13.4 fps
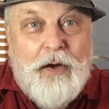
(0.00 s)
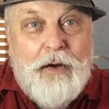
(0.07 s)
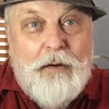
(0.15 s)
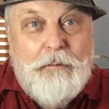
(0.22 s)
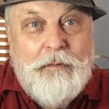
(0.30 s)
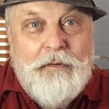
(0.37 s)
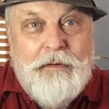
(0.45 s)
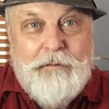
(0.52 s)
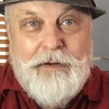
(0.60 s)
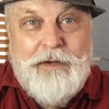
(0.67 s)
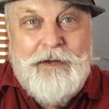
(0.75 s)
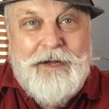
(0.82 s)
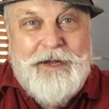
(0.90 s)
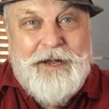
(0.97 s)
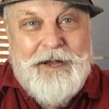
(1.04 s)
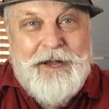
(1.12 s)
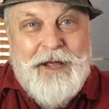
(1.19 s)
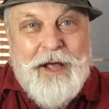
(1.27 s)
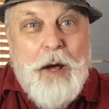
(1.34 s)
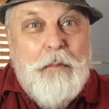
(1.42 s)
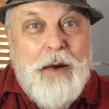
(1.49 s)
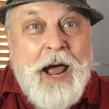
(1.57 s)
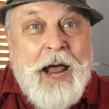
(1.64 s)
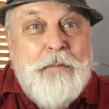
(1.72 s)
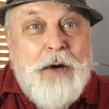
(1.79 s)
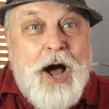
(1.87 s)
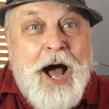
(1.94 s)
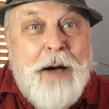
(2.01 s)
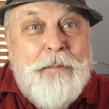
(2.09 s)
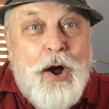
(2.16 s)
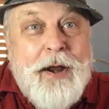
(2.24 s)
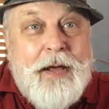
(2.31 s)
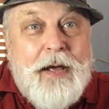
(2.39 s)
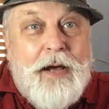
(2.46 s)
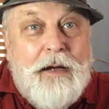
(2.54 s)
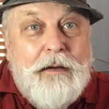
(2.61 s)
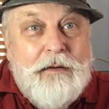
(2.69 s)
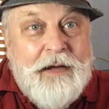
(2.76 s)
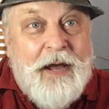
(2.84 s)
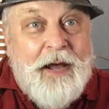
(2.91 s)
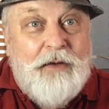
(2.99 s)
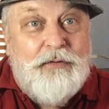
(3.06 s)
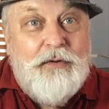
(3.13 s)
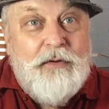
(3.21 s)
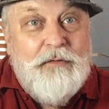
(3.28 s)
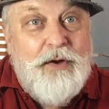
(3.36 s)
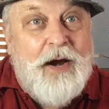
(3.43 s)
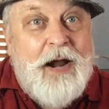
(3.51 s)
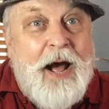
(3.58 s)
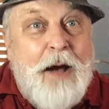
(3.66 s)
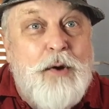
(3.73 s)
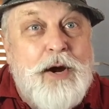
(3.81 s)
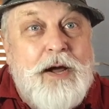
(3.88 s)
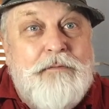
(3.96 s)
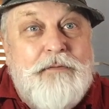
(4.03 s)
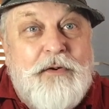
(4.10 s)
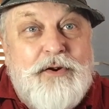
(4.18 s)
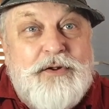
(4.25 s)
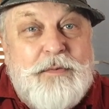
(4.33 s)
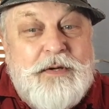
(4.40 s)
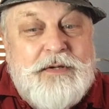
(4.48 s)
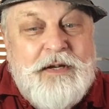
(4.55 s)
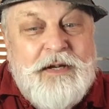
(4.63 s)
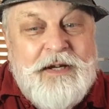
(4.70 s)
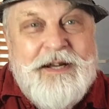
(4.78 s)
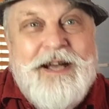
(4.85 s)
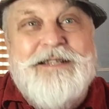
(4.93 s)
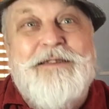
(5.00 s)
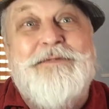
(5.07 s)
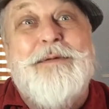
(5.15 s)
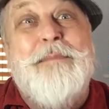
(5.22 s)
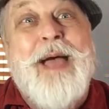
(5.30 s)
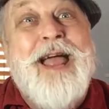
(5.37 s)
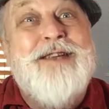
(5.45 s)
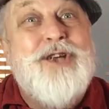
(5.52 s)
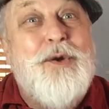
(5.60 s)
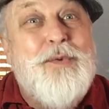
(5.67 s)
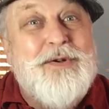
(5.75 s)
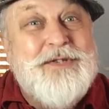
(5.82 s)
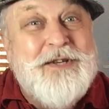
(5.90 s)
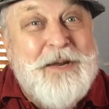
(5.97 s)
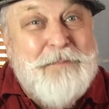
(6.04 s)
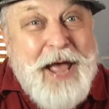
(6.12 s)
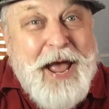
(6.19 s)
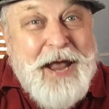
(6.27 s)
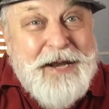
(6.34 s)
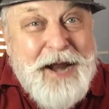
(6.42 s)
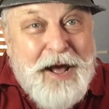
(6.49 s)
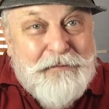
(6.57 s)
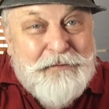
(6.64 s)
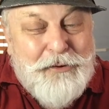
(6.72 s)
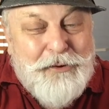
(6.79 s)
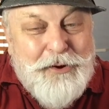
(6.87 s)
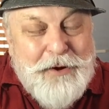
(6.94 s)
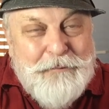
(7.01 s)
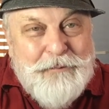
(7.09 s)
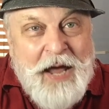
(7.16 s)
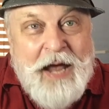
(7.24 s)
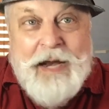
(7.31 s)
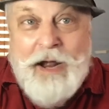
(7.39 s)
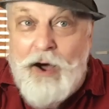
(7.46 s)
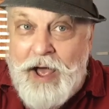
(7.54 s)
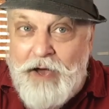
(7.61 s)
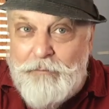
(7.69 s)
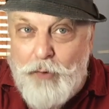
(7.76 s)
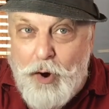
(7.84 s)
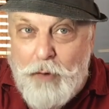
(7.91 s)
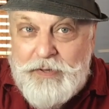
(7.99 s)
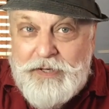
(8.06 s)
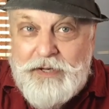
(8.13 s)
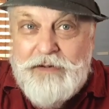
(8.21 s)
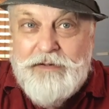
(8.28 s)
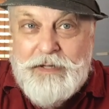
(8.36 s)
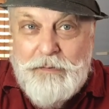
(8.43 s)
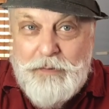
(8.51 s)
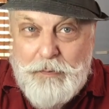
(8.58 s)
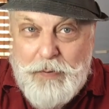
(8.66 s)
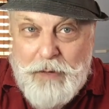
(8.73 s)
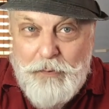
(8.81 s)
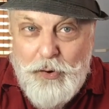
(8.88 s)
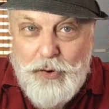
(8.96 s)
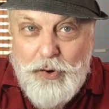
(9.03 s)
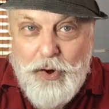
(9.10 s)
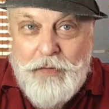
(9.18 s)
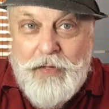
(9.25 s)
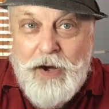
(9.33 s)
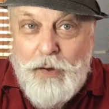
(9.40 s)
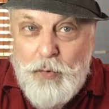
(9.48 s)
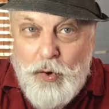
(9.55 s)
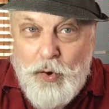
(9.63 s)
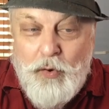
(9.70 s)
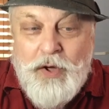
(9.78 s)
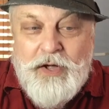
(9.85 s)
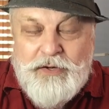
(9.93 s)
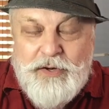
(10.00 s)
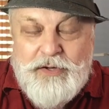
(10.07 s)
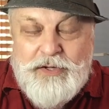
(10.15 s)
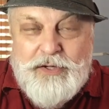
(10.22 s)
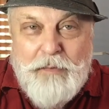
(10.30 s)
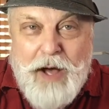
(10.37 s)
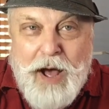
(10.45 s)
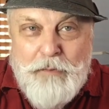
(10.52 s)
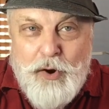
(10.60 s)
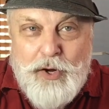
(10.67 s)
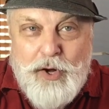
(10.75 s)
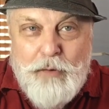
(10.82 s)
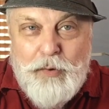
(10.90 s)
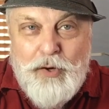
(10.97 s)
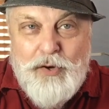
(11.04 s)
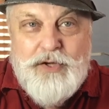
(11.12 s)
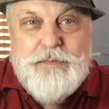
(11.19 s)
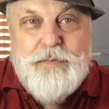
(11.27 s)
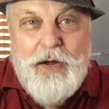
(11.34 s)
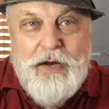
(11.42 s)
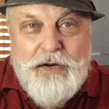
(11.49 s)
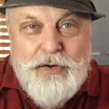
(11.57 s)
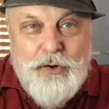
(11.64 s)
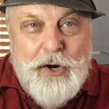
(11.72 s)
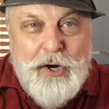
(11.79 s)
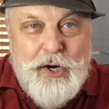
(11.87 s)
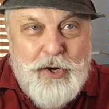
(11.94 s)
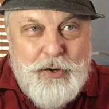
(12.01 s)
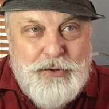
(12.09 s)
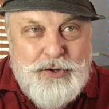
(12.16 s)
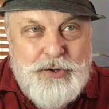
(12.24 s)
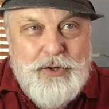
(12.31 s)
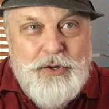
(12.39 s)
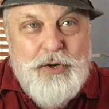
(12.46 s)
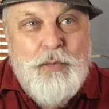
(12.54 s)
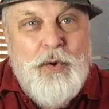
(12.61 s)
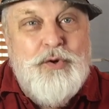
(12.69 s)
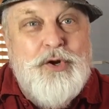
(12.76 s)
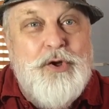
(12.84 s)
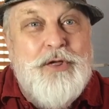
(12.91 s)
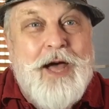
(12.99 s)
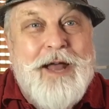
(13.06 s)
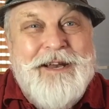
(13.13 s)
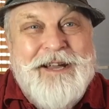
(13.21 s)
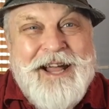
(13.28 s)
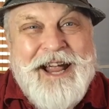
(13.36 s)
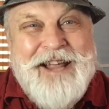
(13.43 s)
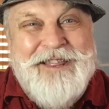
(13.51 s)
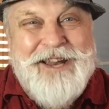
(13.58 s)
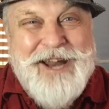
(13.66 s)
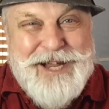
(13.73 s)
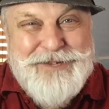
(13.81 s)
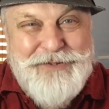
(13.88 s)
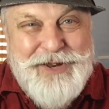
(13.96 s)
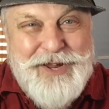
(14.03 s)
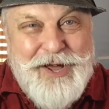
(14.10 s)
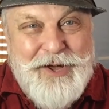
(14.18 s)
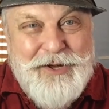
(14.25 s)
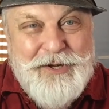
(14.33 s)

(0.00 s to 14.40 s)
home. Playing my harmonica. Yes, I've got a harmonica for Christmas. As if the banjo wasn't bad enough, all right? Now, I have promised some of the people online that I will do some harmonica blues, but not in a Gooch. We'll do that in the next video.